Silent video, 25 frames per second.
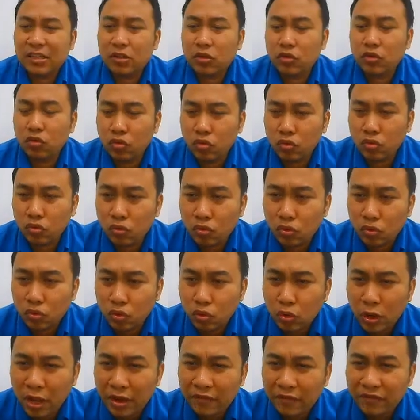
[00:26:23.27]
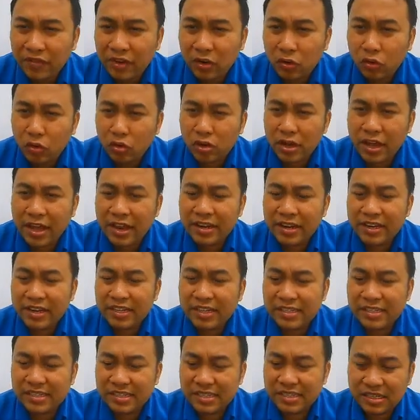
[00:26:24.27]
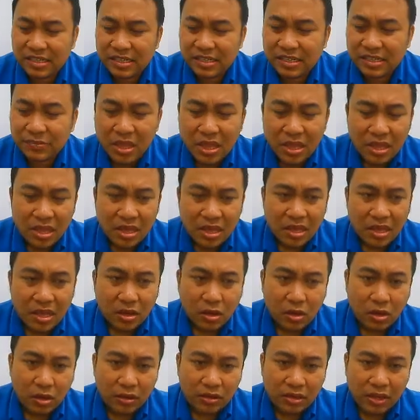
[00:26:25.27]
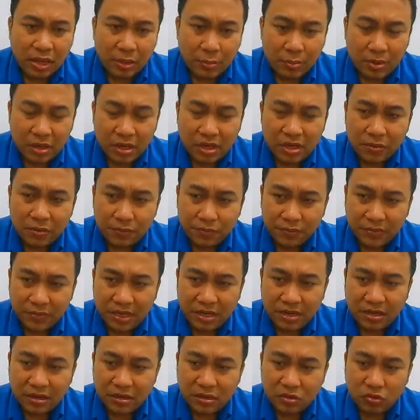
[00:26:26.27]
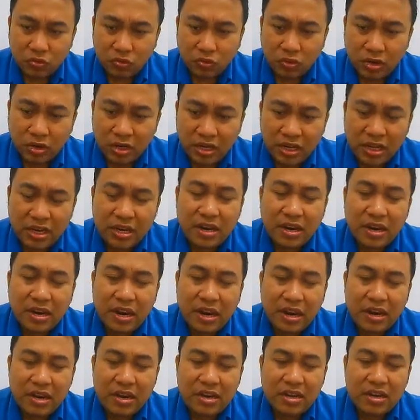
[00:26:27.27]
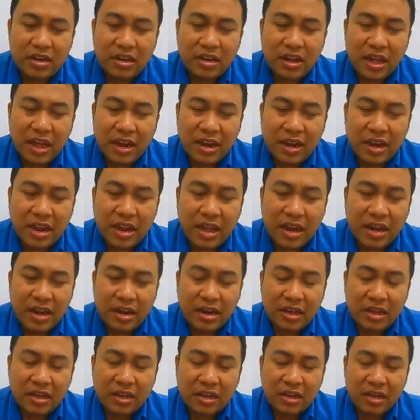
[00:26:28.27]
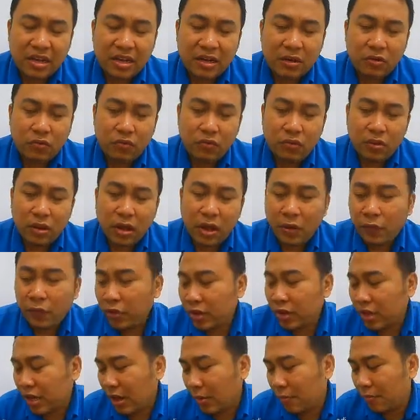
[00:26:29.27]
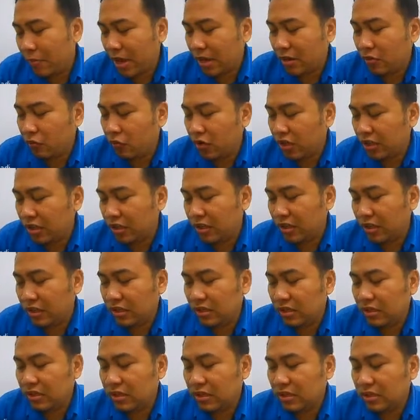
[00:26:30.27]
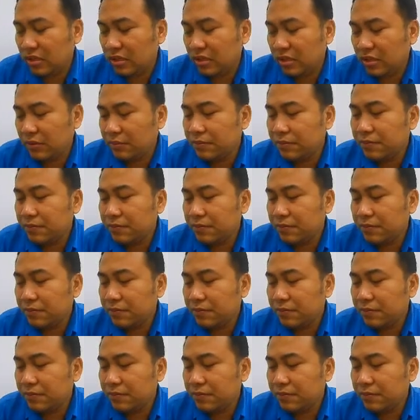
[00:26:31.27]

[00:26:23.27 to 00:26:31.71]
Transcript: to have a look at this table. Yeah, to read. Yeah, and then I will come back with this